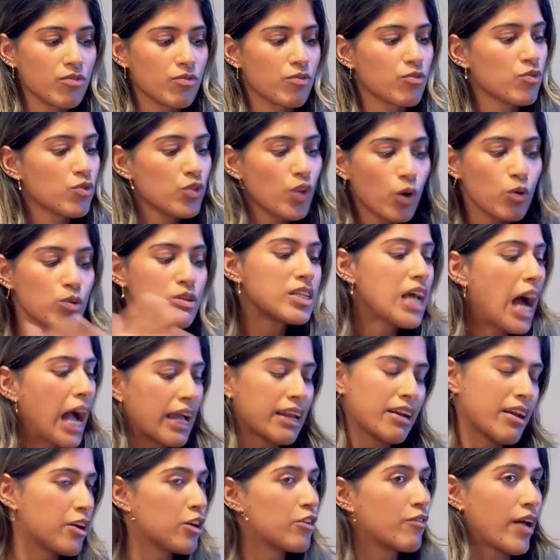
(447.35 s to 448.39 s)
no
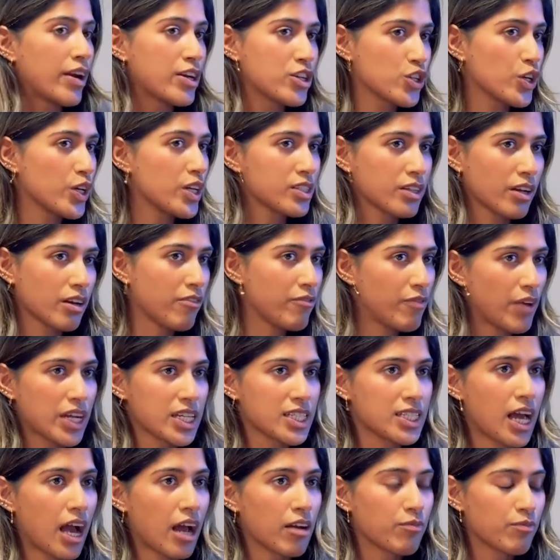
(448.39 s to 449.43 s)
diet intervention is going to fix
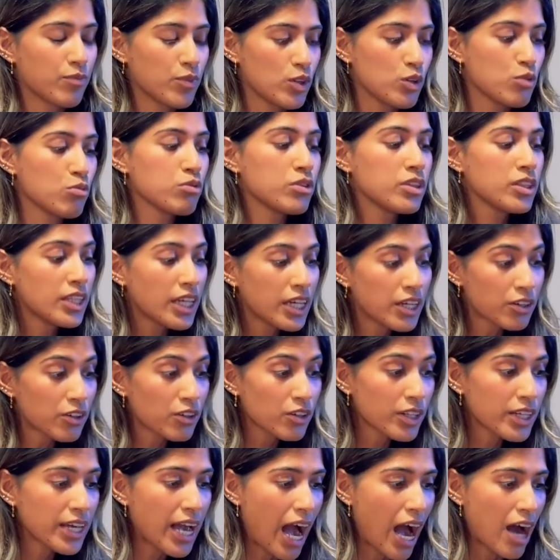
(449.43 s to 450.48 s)
that. You
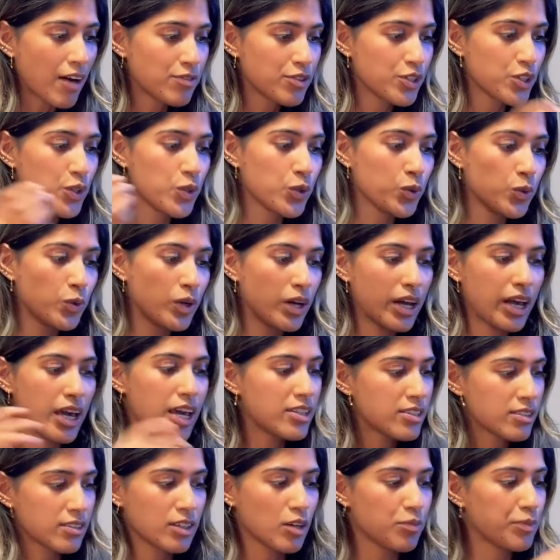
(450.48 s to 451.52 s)
literally have to,
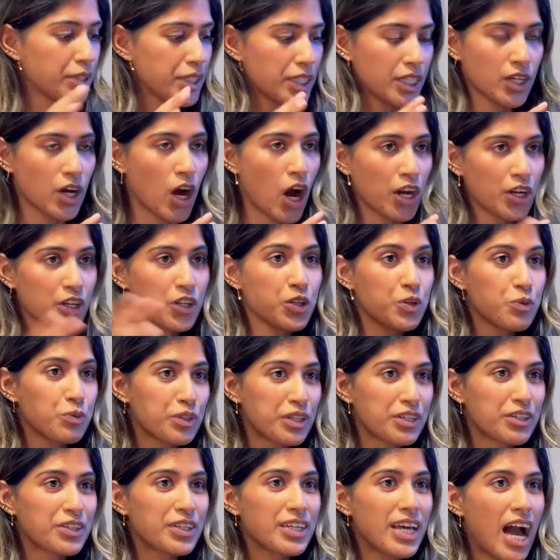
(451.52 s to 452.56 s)
it's completely gone. You
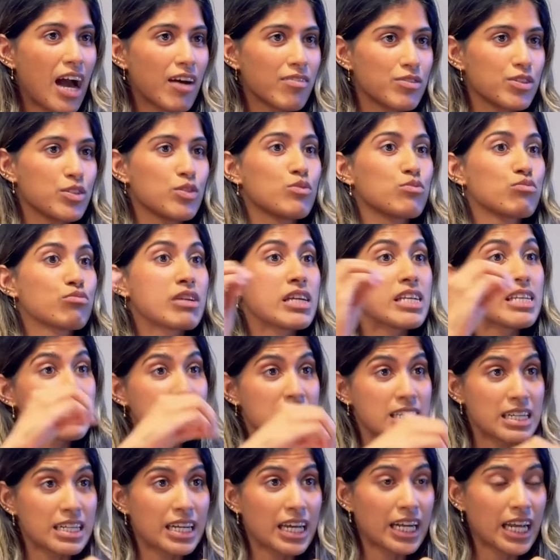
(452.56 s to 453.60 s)
literally have to
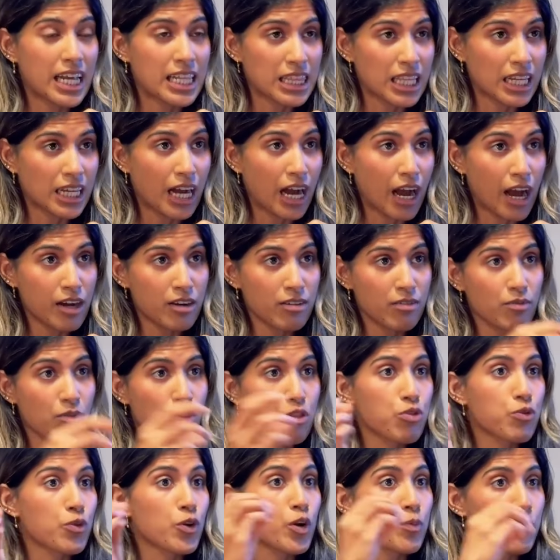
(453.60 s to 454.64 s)
reseed it in the gut
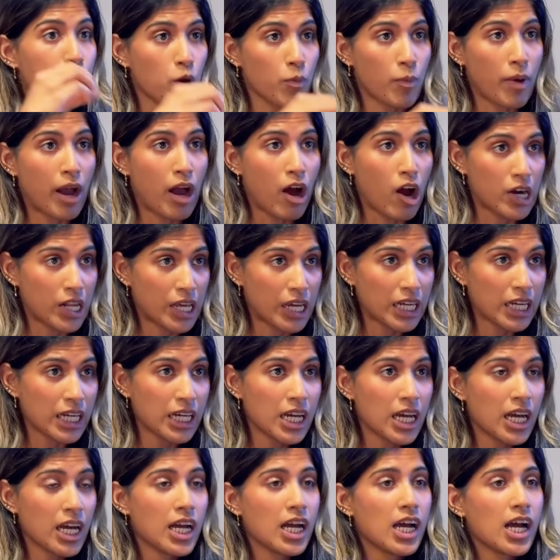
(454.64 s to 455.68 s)
through a probiotic,
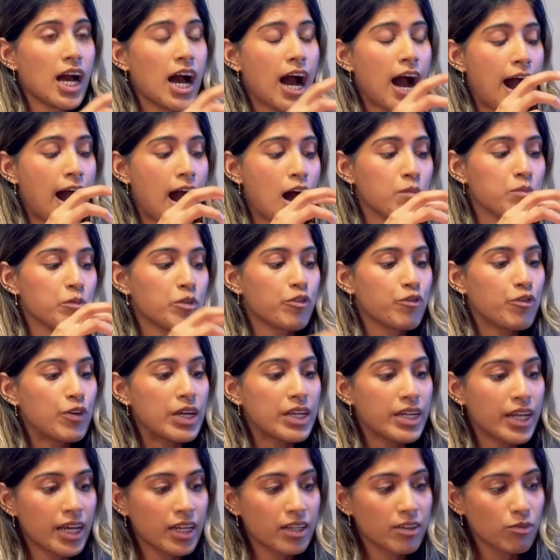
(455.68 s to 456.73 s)

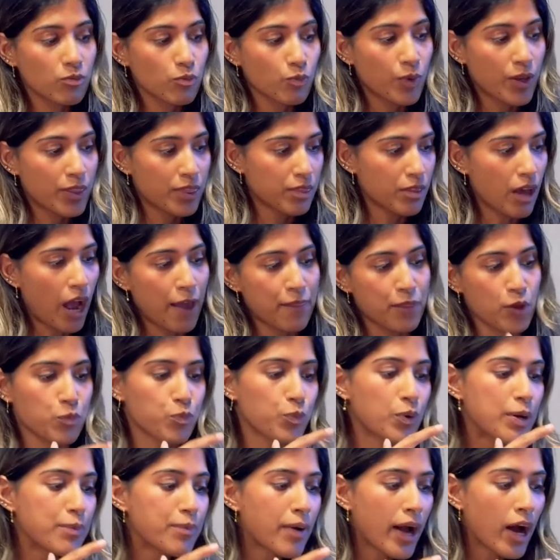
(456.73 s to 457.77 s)
feed it with either
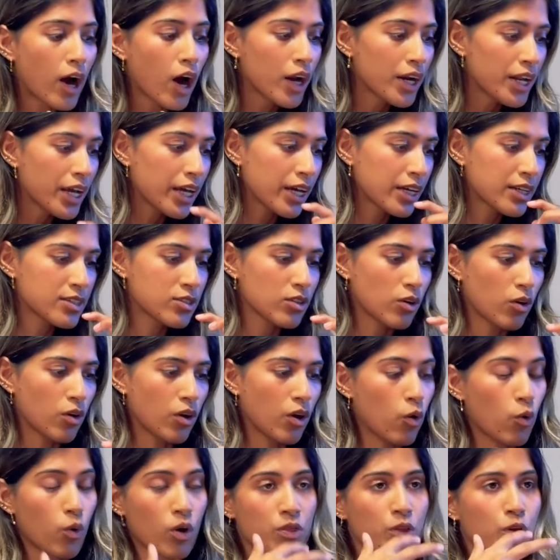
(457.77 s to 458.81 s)
prebiotics
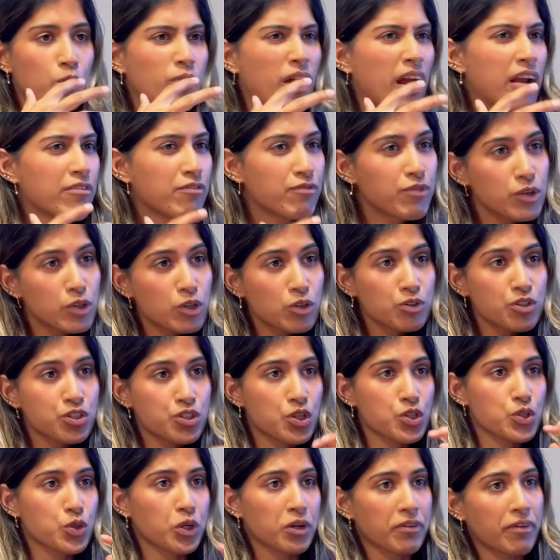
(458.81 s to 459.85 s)
or the right foods
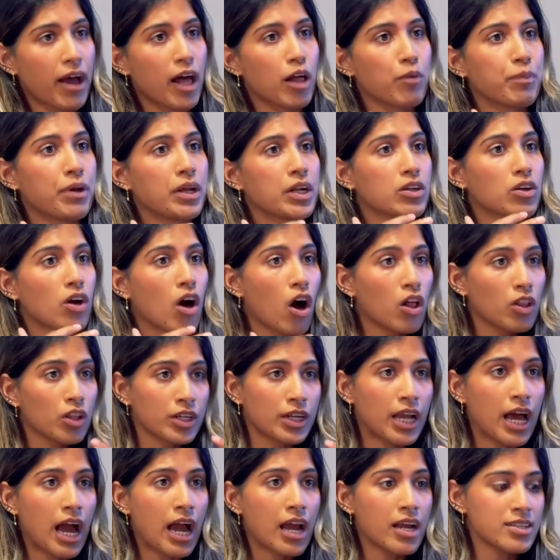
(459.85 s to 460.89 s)
to sort of help it
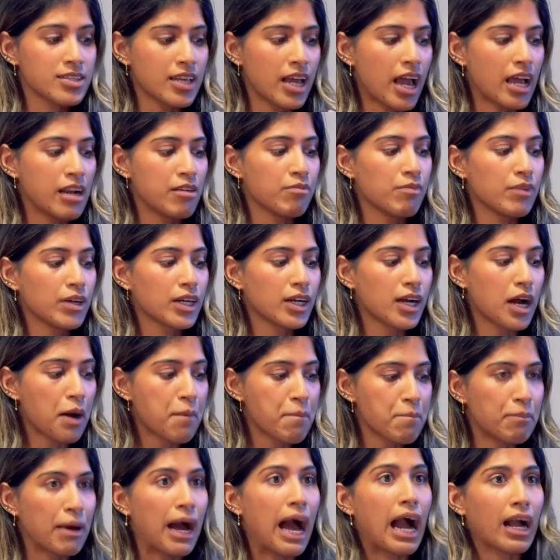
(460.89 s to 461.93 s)
colonize and
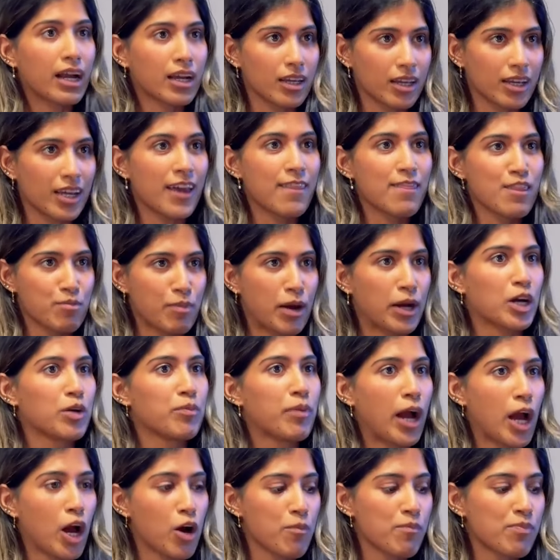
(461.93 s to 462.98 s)
come back in the
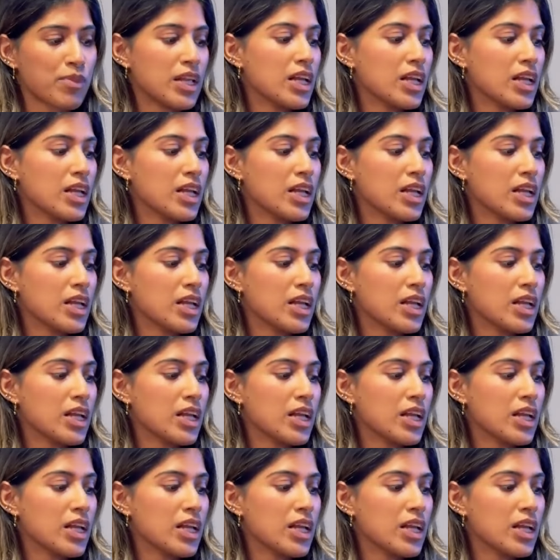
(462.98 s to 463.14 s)
microbiome.